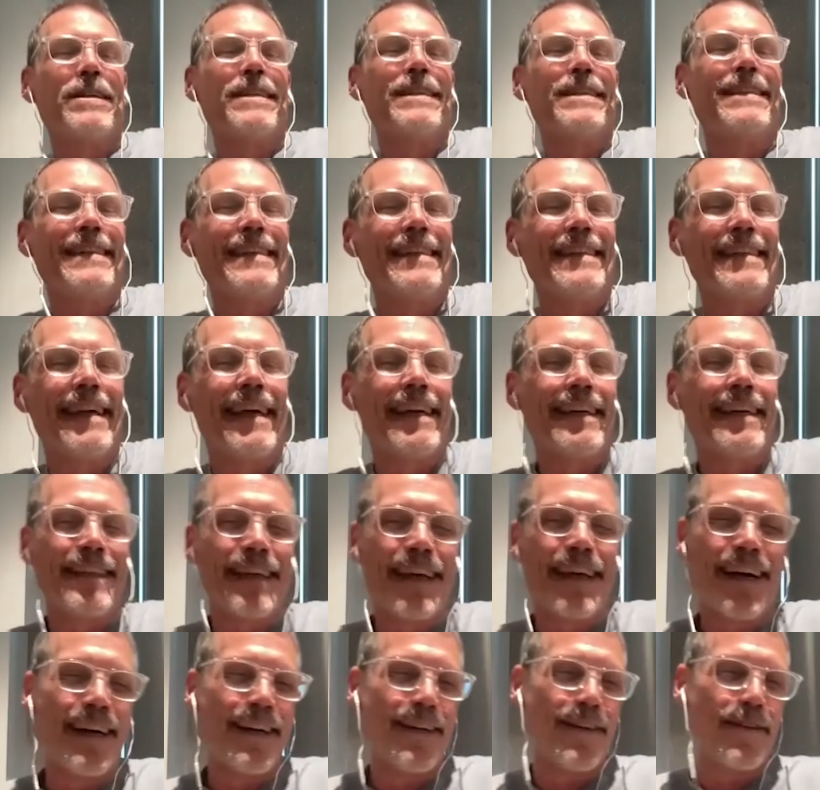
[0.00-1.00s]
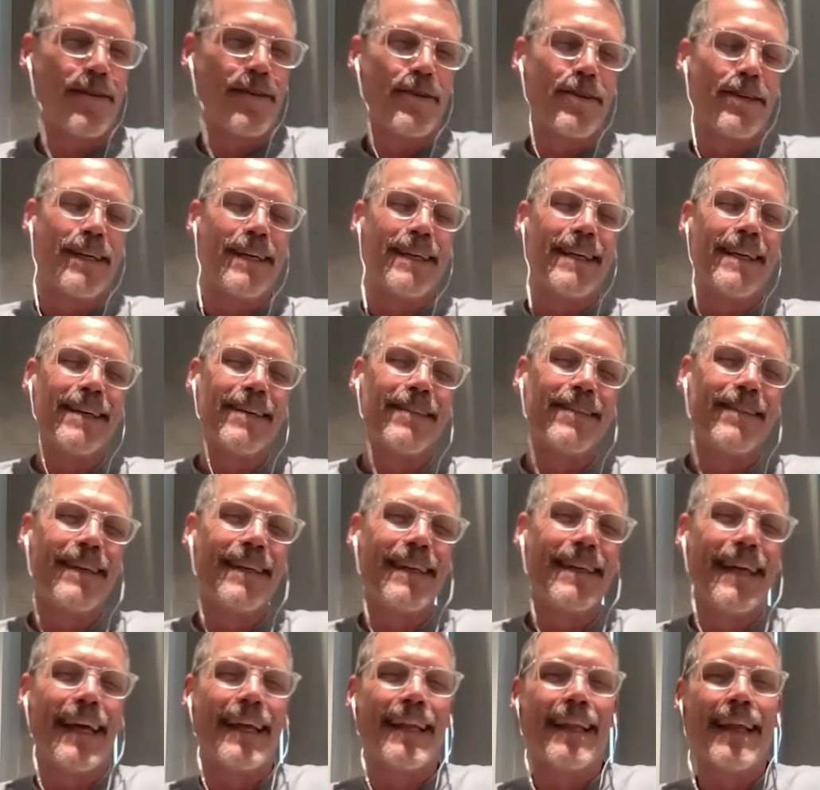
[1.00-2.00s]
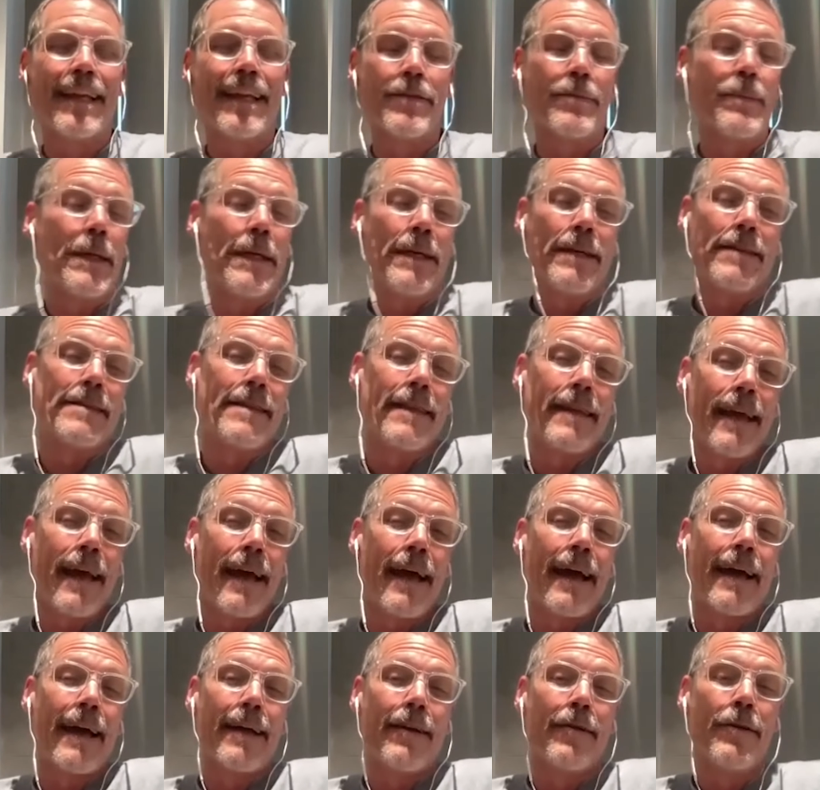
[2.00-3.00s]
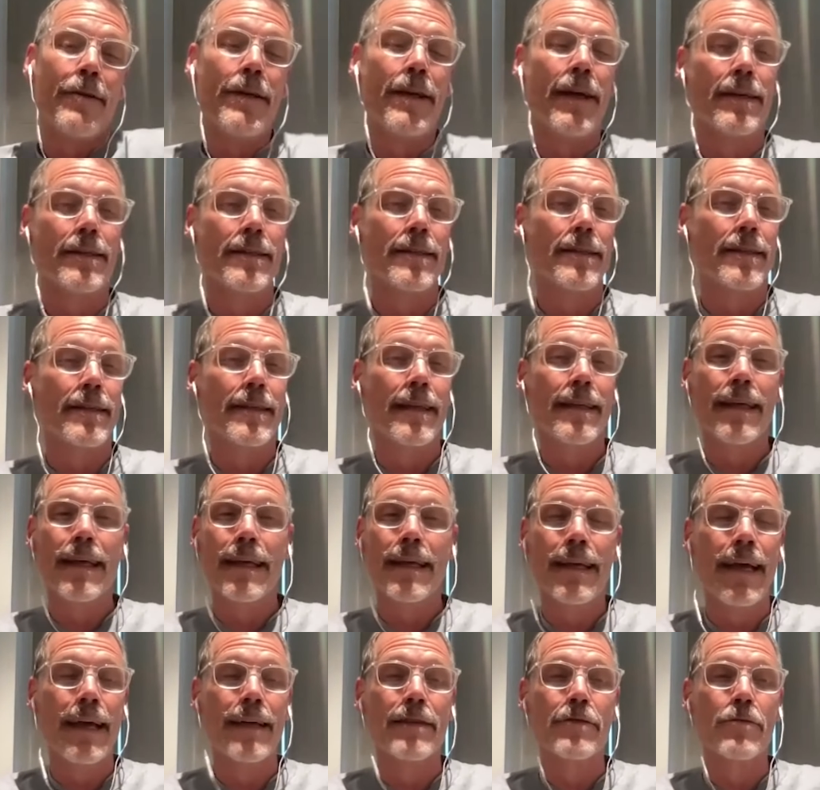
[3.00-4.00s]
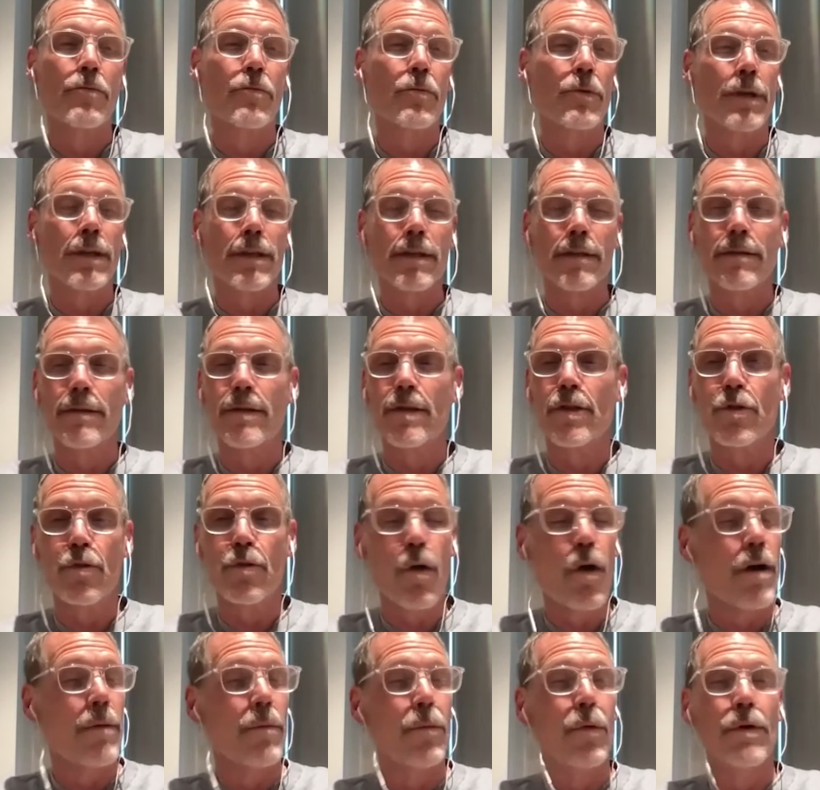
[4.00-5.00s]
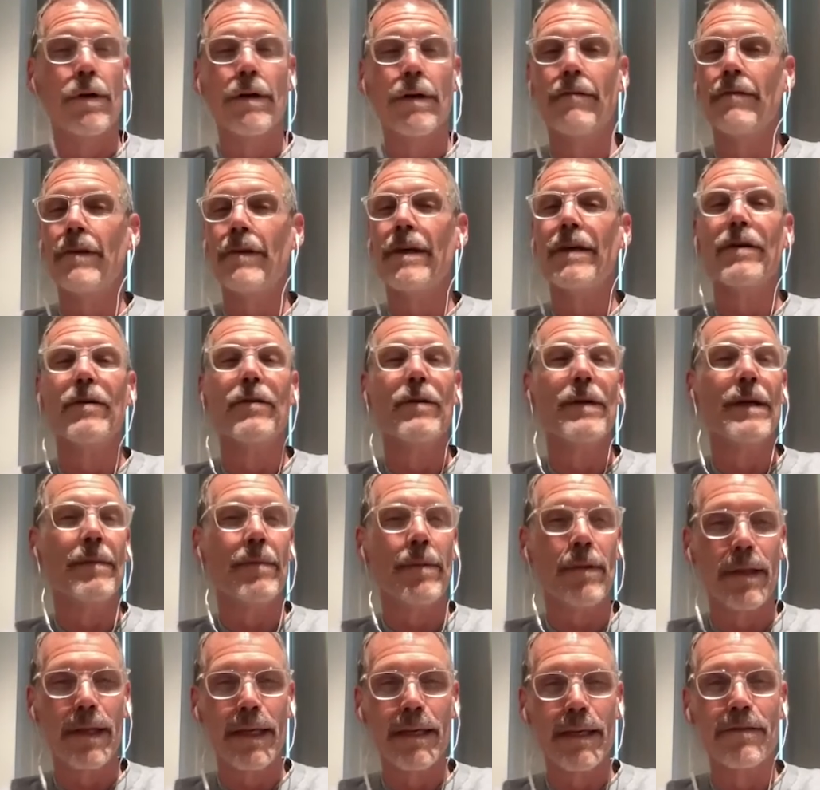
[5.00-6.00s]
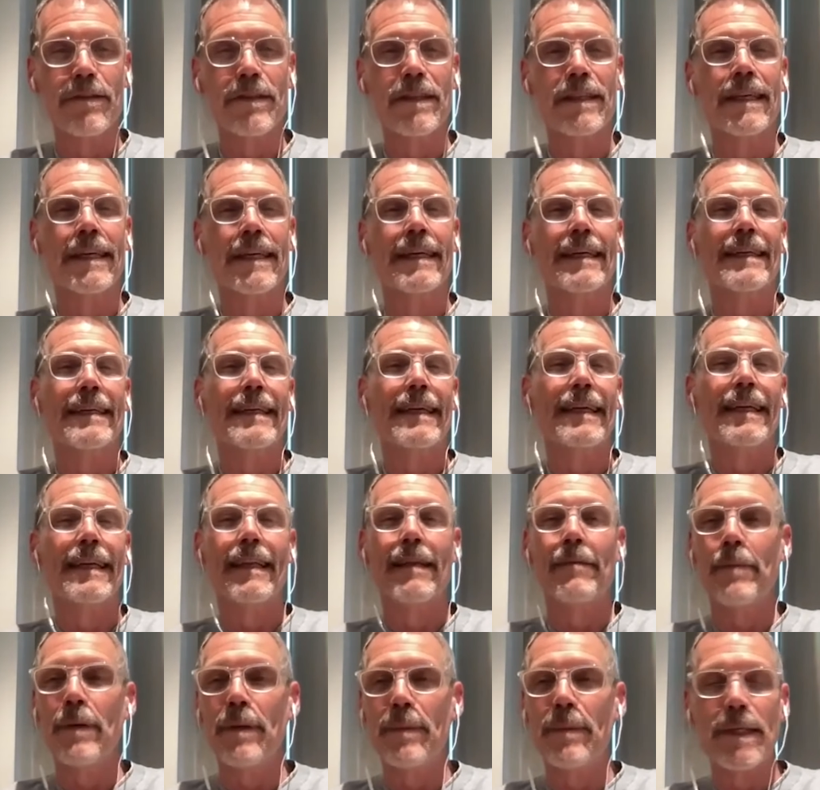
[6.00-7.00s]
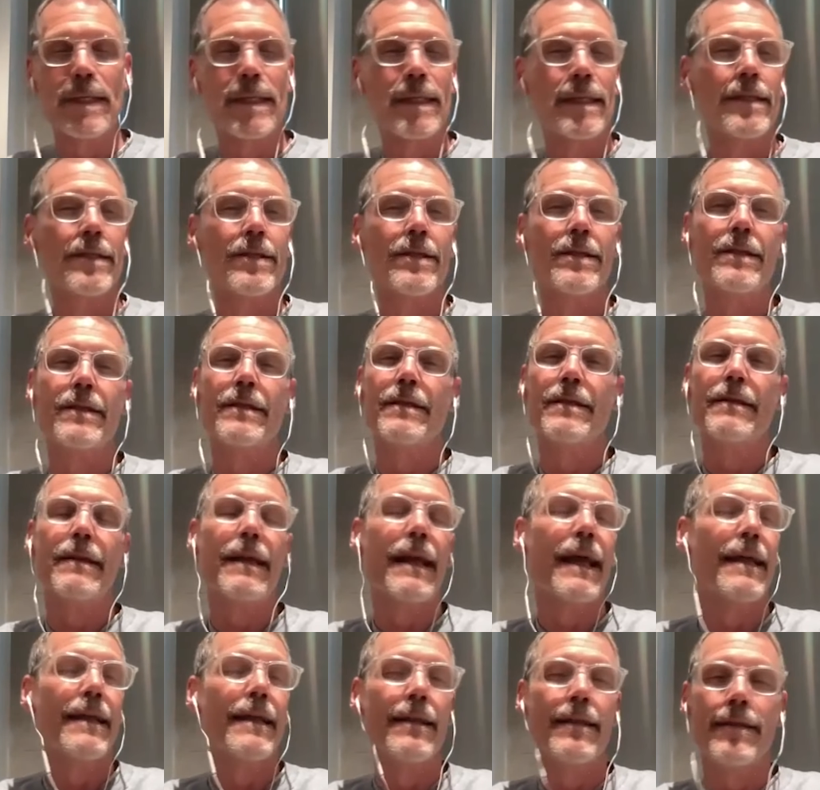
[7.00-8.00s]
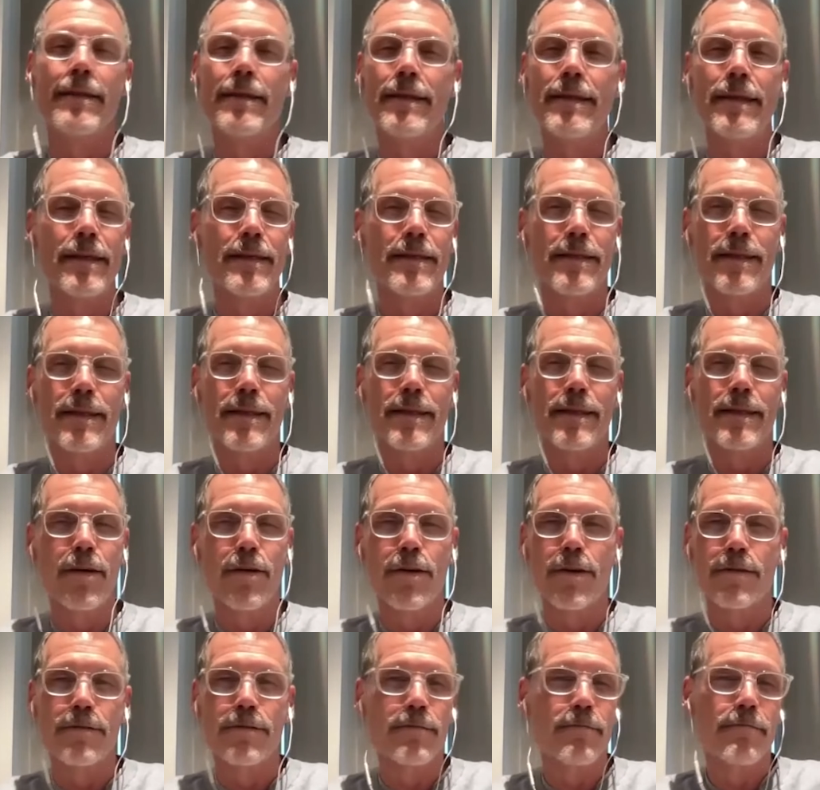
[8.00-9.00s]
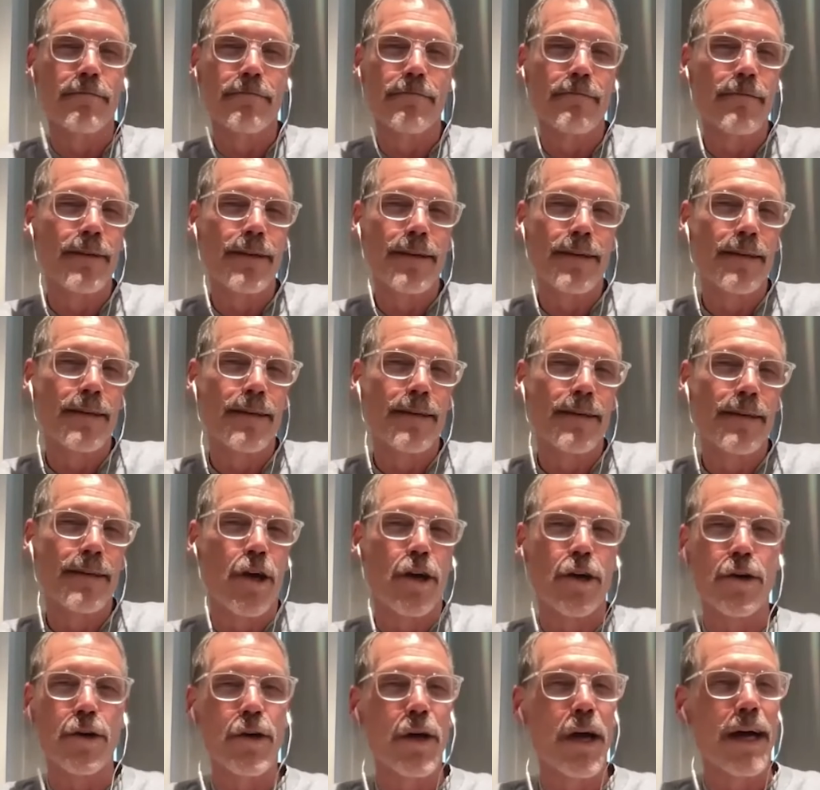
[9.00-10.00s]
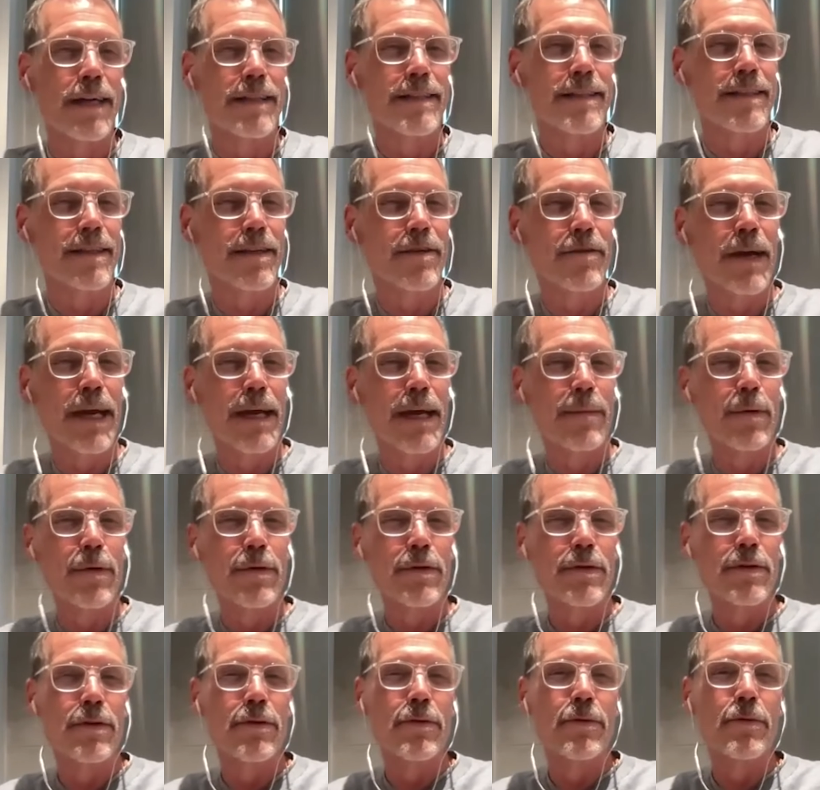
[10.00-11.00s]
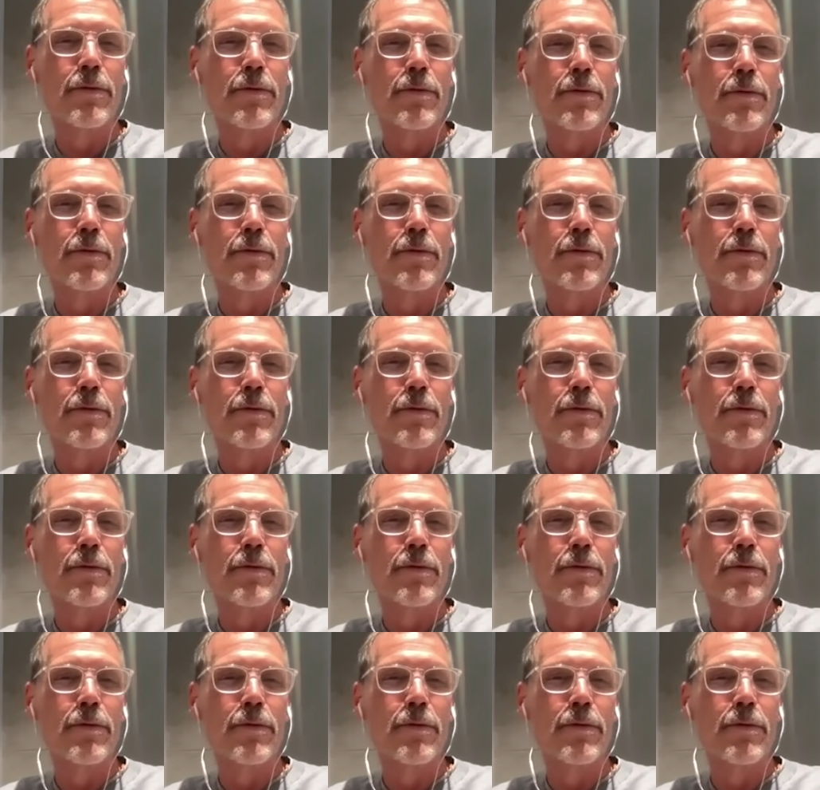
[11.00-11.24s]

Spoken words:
success either, and that's because the guy who does it has a really strong point of view. He believes in it, and the BBC and Disney are juggernauts that are able to